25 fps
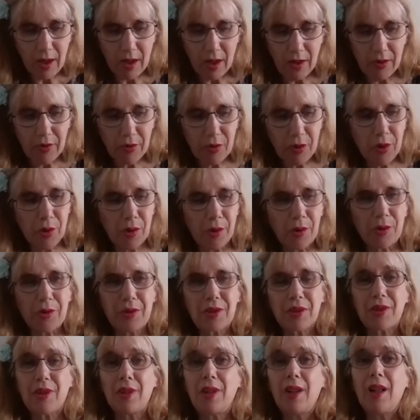And of
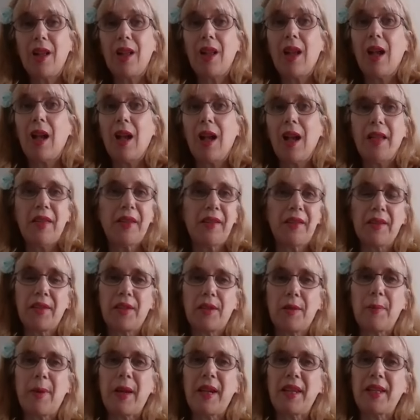course, this
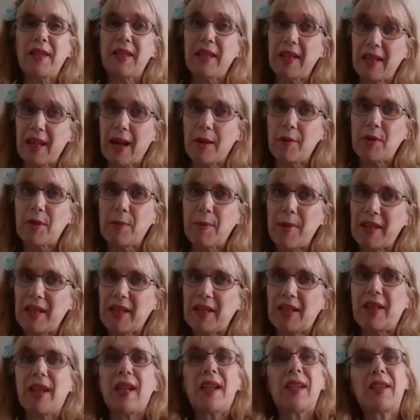is amazing. I was
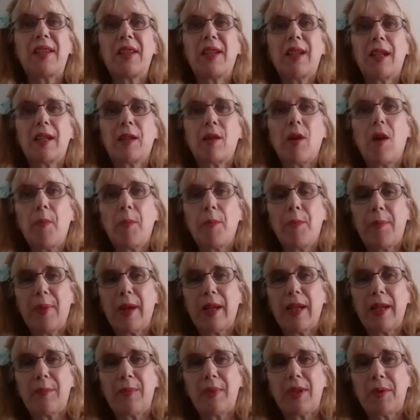meditating, I got
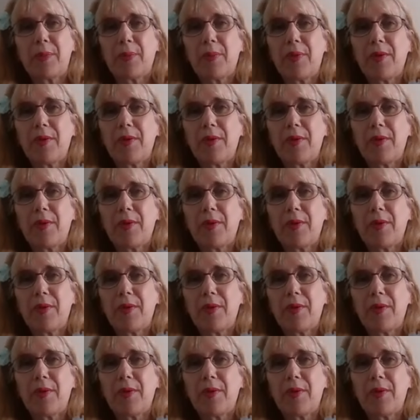baby's